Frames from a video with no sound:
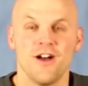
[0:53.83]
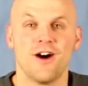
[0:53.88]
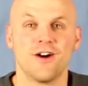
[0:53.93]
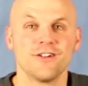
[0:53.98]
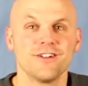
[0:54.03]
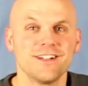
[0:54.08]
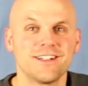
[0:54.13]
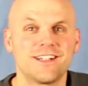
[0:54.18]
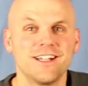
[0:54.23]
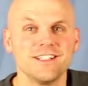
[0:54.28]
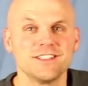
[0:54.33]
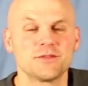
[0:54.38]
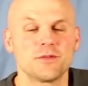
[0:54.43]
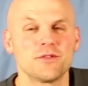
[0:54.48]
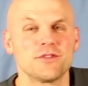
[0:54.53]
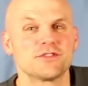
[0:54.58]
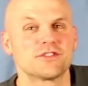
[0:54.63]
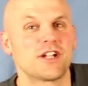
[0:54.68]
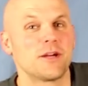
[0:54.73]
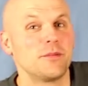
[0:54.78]
All right, guys,
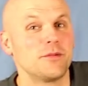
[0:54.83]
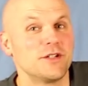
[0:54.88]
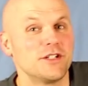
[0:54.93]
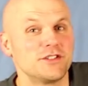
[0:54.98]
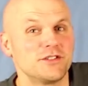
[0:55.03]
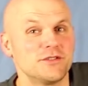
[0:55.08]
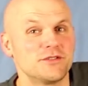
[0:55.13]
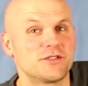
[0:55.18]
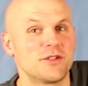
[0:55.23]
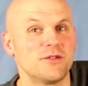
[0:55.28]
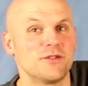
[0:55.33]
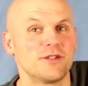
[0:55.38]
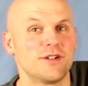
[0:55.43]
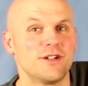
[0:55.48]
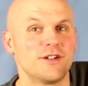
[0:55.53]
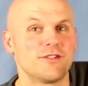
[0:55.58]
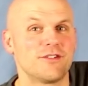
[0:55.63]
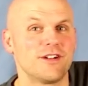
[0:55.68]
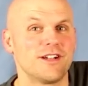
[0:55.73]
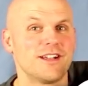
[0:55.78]
well, there's a couple of issues going
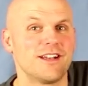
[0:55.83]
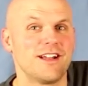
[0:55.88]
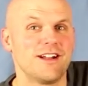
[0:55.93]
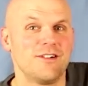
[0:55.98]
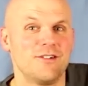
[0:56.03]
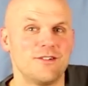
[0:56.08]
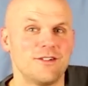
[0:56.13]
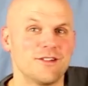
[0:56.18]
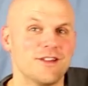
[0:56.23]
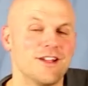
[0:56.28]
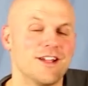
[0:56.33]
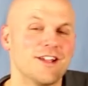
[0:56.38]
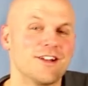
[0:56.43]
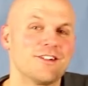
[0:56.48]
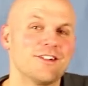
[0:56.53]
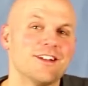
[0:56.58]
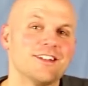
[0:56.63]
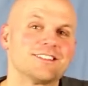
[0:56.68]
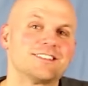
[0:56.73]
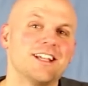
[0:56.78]
on right now on the
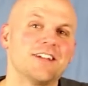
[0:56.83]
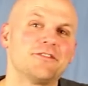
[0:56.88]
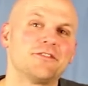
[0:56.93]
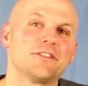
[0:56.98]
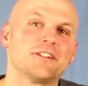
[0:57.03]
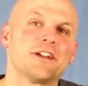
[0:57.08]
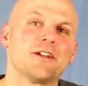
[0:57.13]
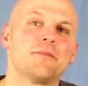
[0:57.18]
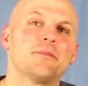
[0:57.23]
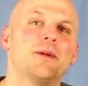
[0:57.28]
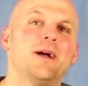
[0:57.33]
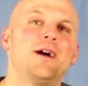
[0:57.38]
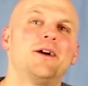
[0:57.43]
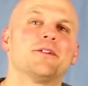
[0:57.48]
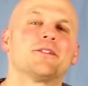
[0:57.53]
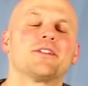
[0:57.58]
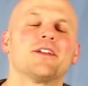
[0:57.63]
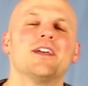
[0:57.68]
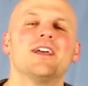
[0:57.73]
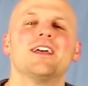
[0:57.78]
internet, definitely
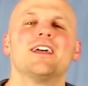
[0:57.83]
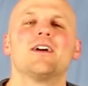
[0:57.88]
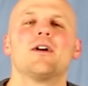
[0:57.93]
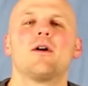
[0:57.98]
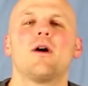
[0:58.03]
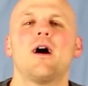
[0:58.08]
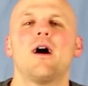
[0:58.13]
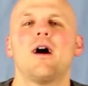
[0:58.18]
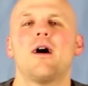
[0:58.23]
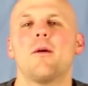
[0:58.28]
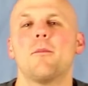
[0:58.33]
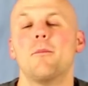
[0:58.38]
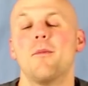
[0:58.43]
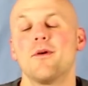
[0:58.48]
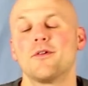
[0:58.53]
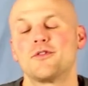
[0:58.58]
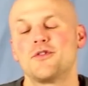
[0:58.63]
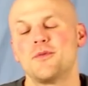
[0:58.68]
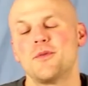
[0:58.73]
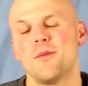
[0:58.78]
about
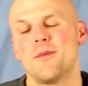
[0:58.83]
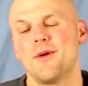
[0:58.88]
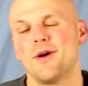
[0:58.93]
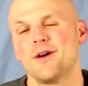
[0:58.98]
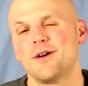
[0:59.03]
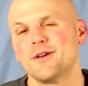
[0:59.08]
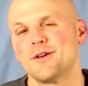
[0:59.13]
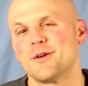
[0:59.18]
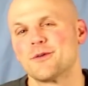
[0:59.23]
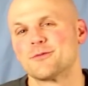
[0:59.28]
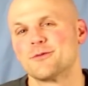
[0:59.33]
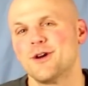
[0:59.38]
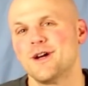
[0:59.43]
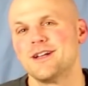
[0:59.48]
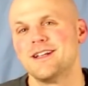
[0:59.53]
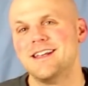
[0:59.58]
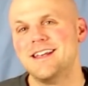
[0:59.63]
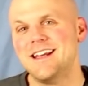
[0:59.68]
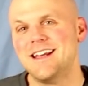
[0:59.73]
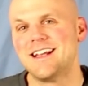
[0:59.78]
Super Mario
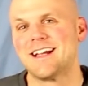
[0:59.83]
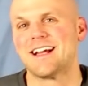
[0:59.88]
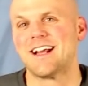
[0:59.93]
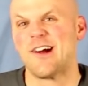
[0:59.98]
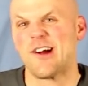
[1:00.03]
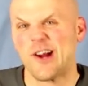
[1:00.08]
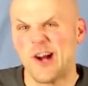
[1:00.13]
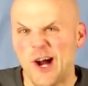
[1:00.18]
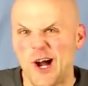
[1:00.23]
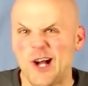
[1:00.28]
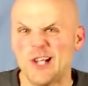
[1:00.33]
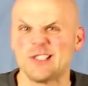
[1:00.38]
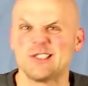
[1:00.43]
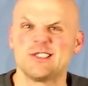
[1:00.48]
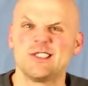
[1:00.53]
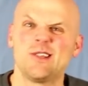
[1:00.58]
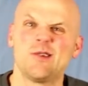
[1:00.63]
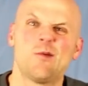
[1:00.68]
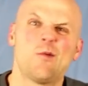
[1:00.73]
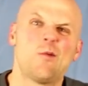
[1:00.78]
Run needing a constant